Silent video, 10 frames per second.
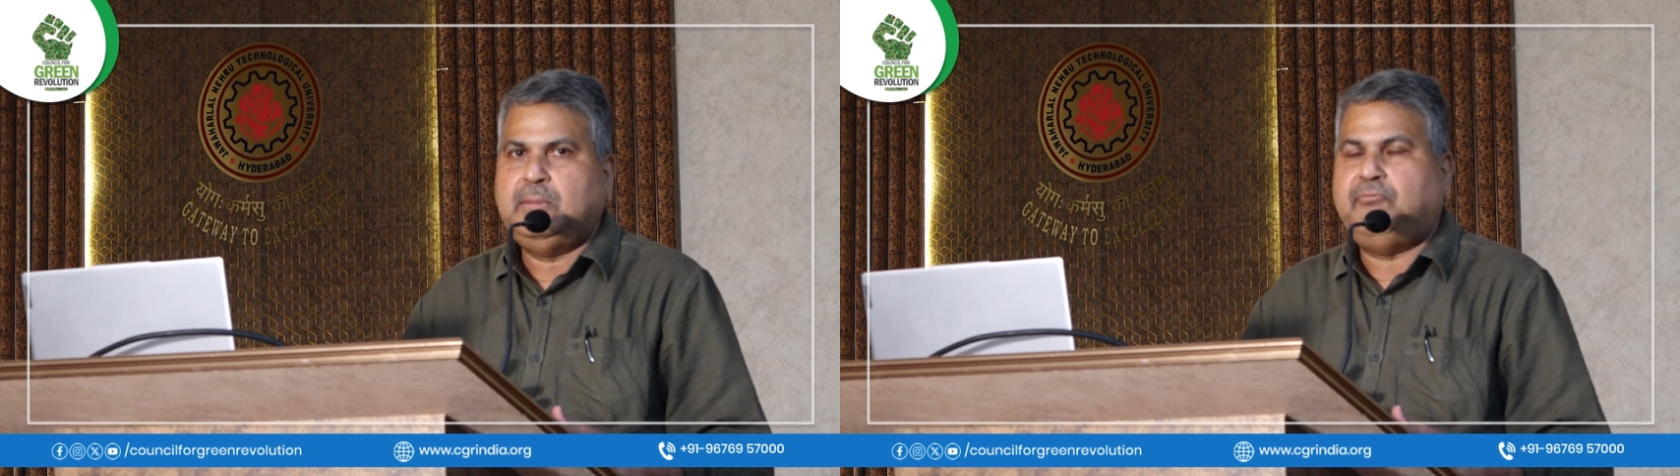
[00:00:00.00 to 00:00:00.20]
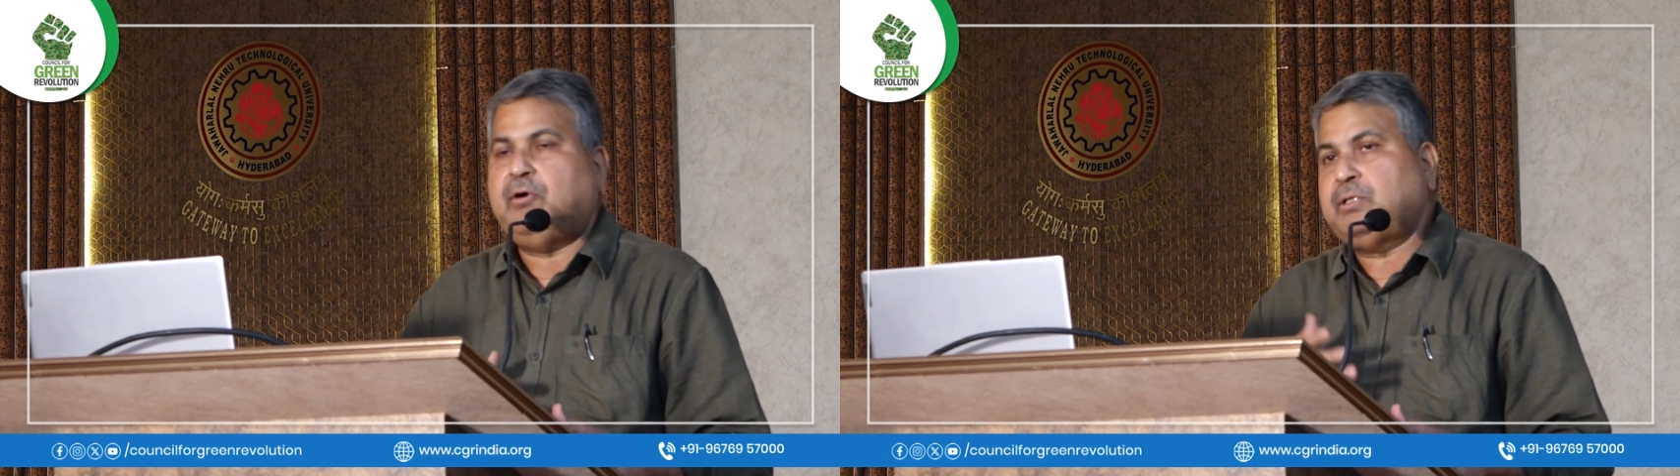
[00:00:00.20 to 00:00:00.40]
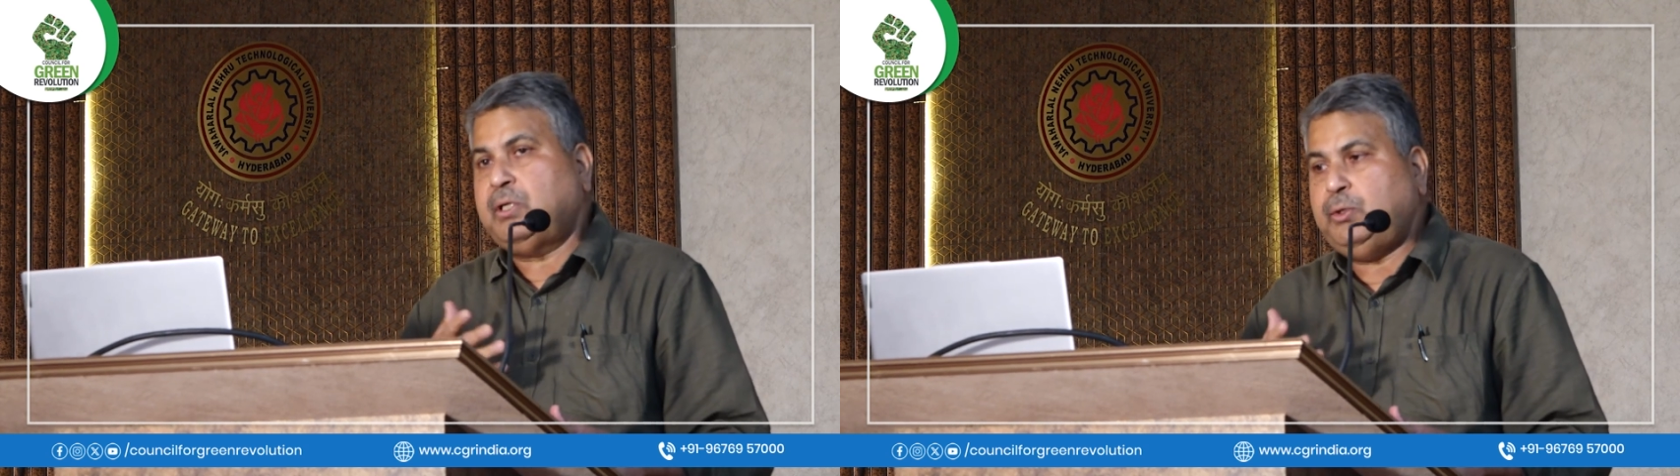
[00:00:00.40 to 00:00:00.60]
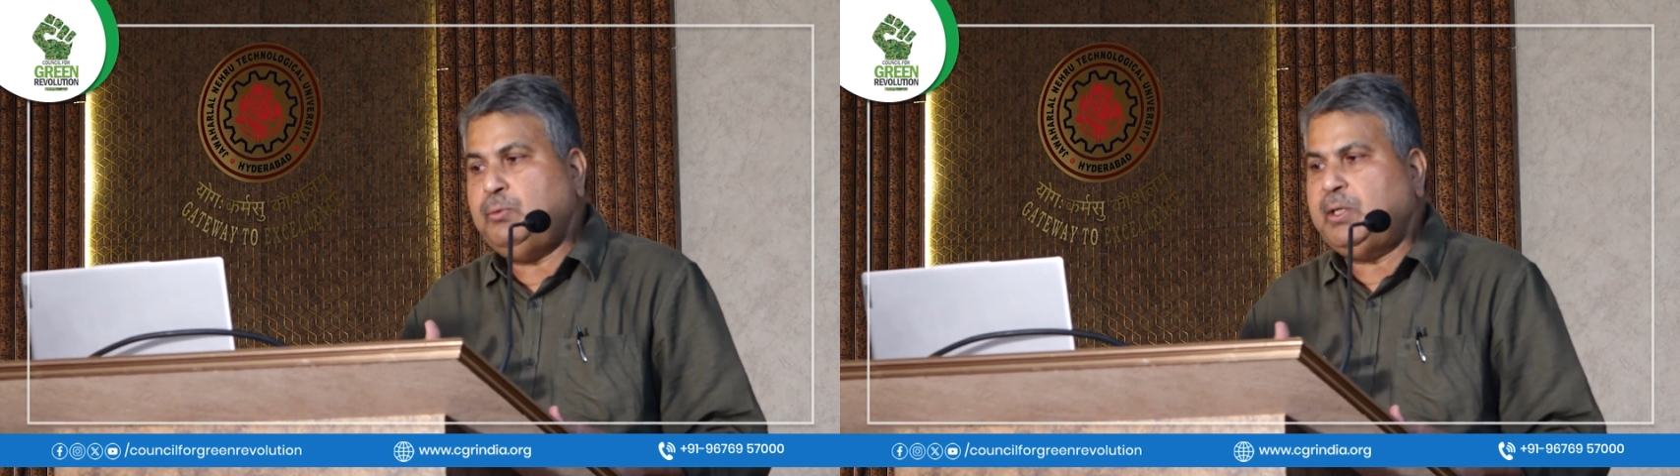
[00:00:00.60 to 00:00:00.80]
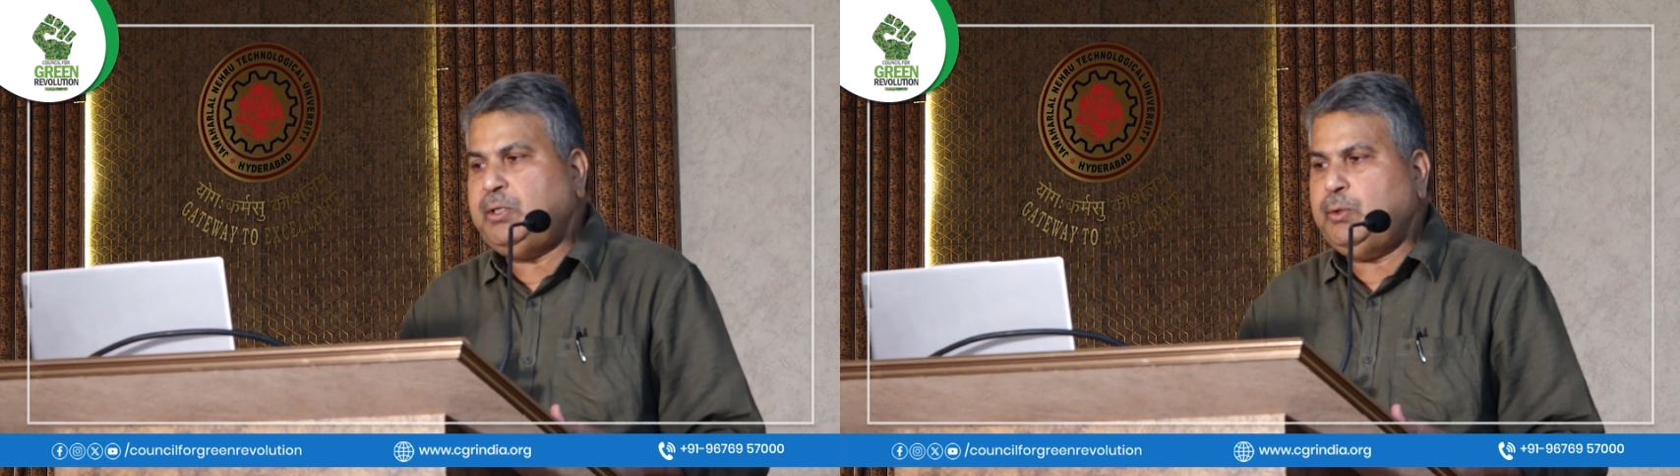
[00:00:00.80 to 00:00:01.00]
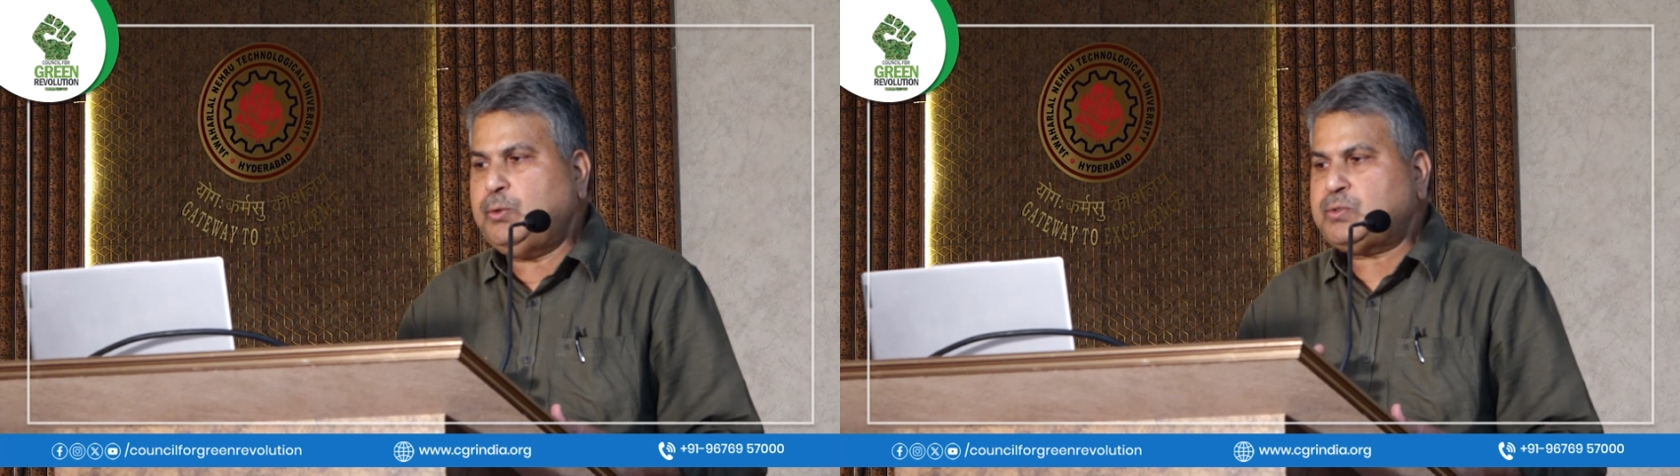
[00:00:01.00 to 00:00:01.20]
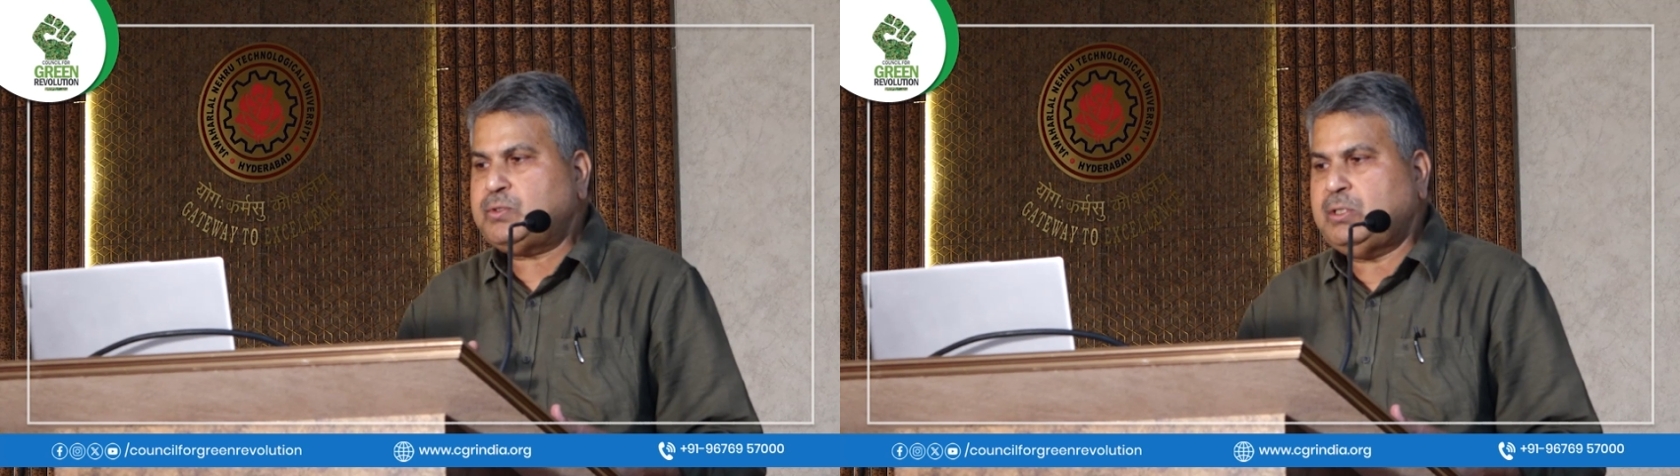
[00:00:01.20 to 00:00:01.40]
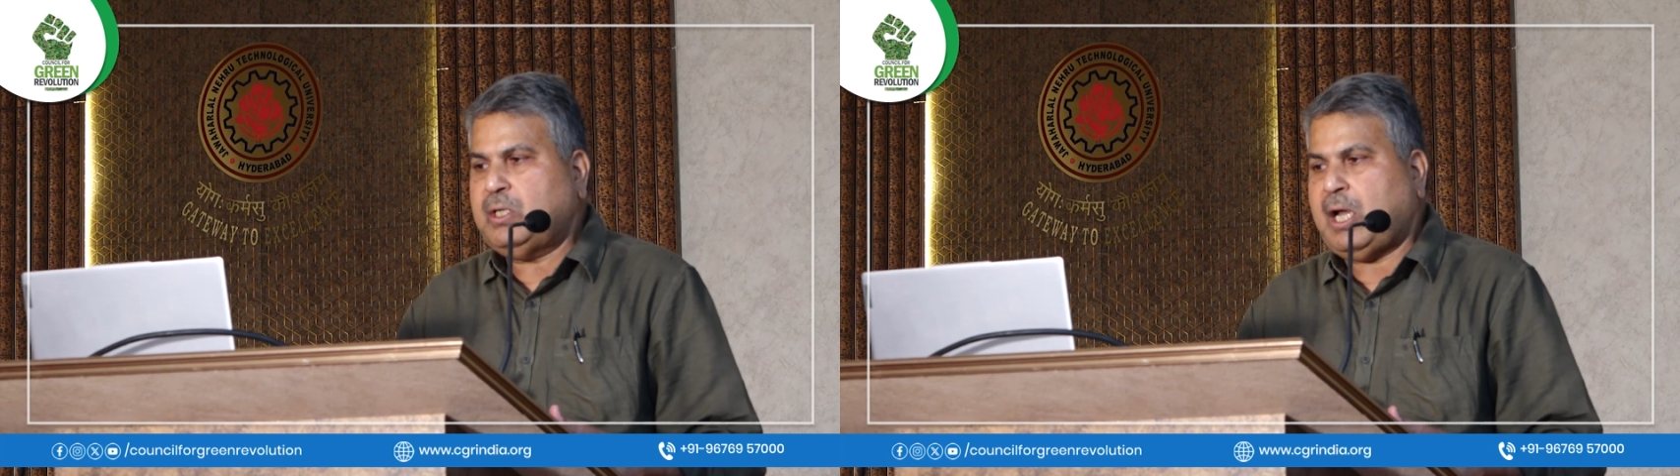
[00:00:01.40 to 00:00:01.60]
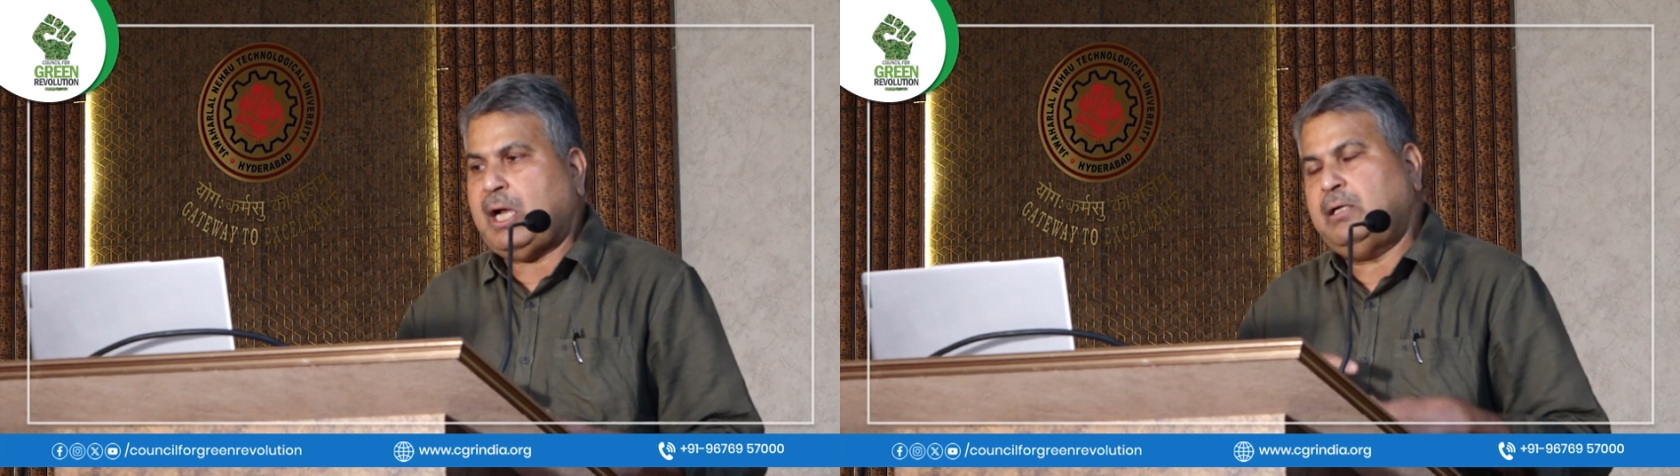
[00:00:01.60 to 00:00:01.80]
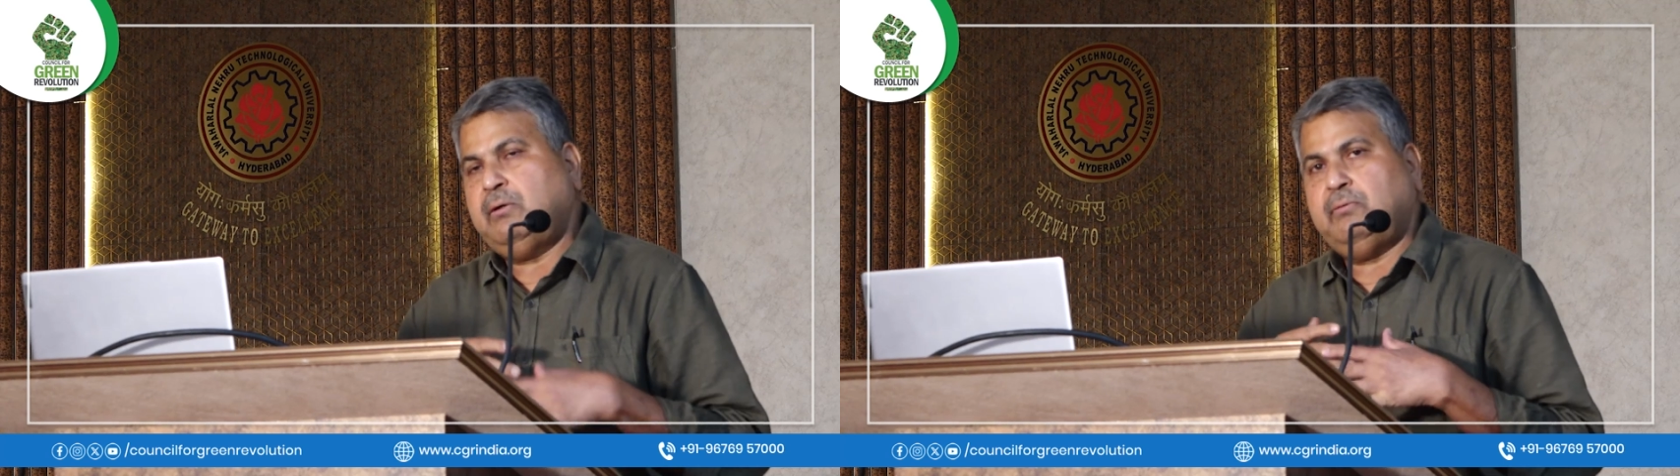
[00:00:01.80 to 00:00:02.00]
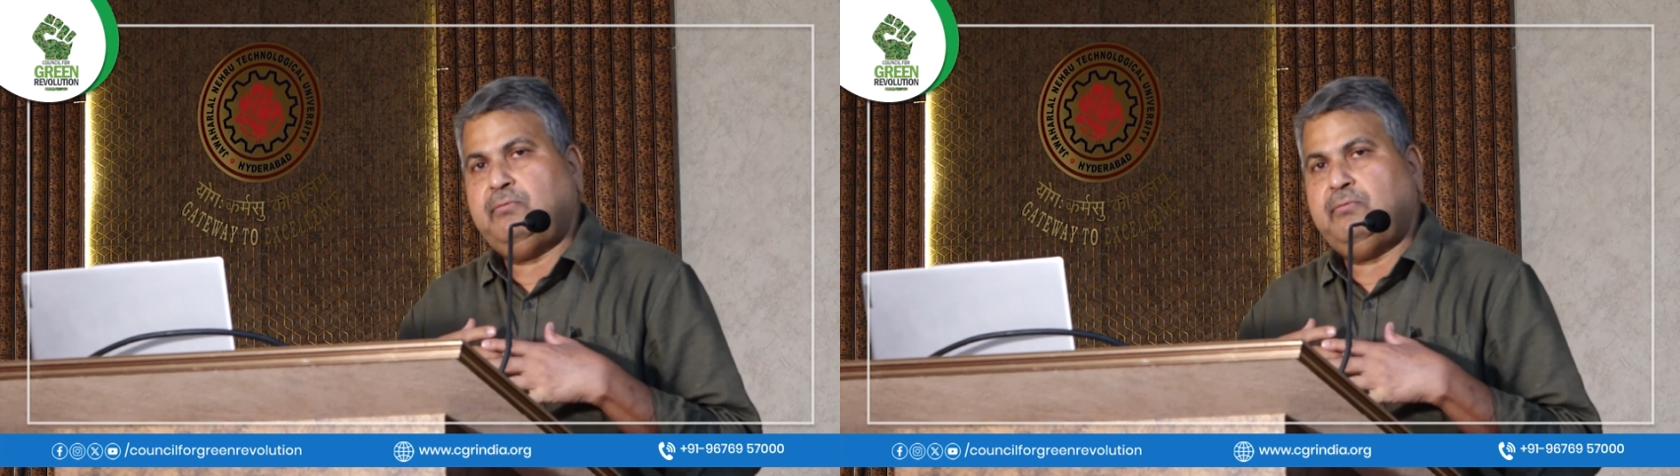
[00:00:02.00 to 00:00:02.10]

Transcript: for the human use and